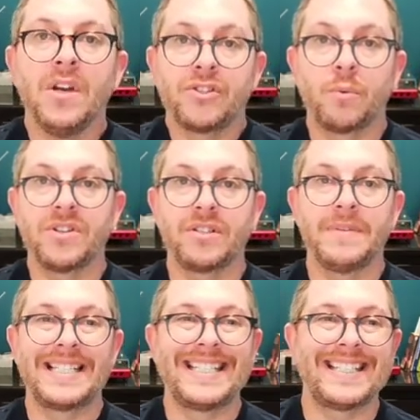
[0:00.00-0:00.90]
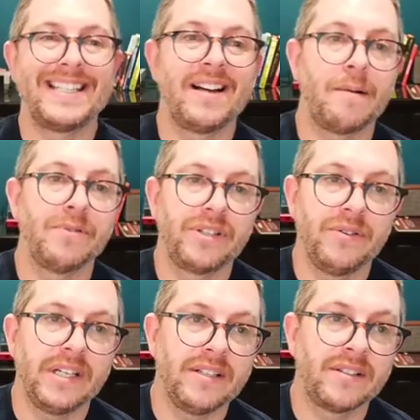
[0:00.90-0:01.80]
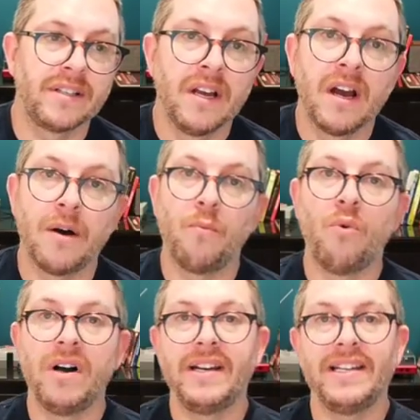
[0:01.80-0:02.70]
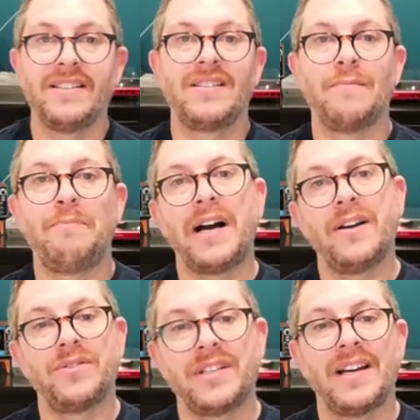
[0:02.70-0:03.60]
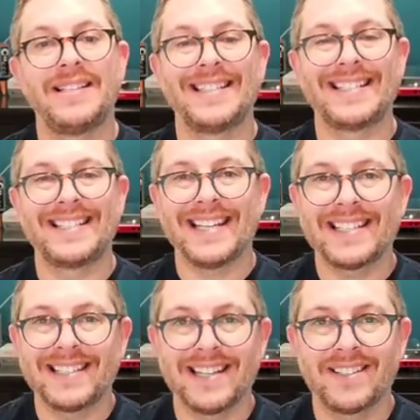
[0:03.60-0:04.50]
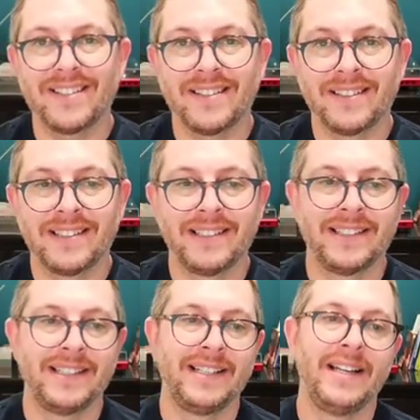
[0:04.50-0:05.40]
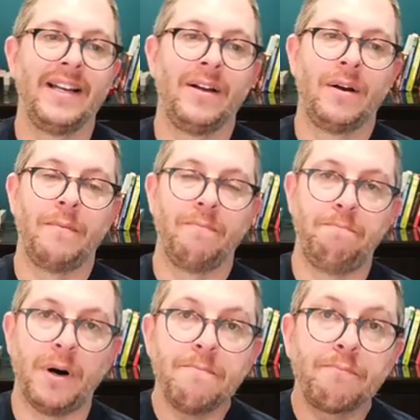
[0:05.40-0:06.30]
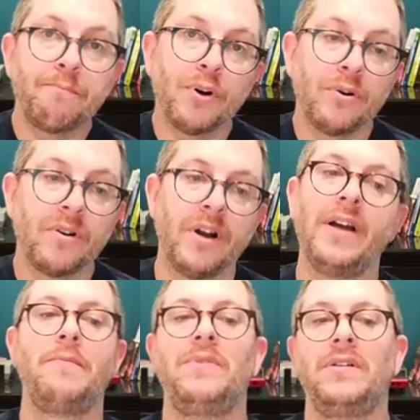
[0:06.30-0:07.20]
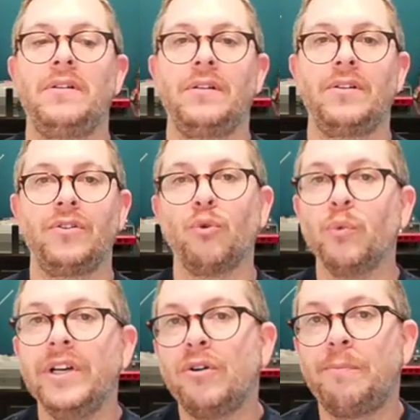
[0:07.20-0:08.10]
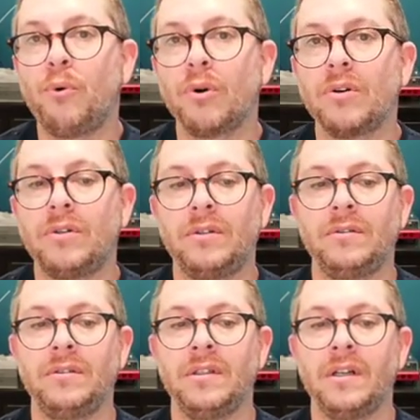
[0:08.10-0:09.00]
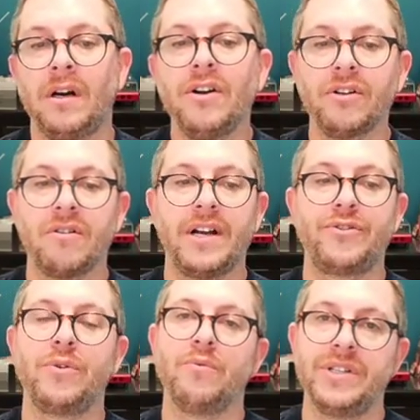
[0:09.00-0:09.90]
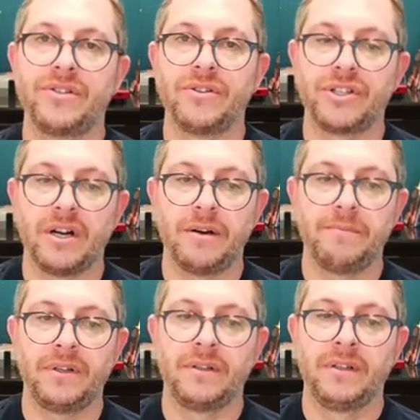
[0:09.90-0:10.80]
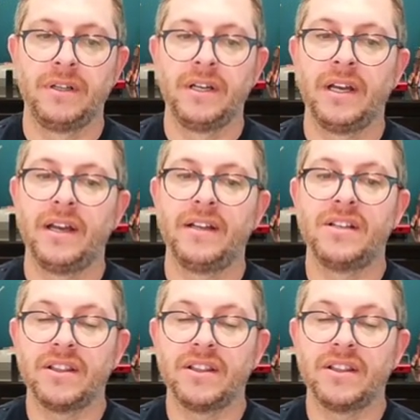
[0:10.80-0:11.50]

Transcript: So what are some existing opportunities? One is the BioSci Success Center, Bump Program, the Real Portal, Undergraduate Research Hub, and